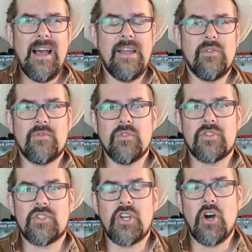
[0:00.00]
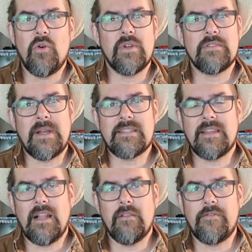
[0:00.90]
I don't want to tow it
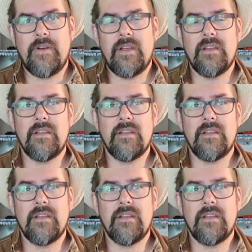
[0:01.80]
myself.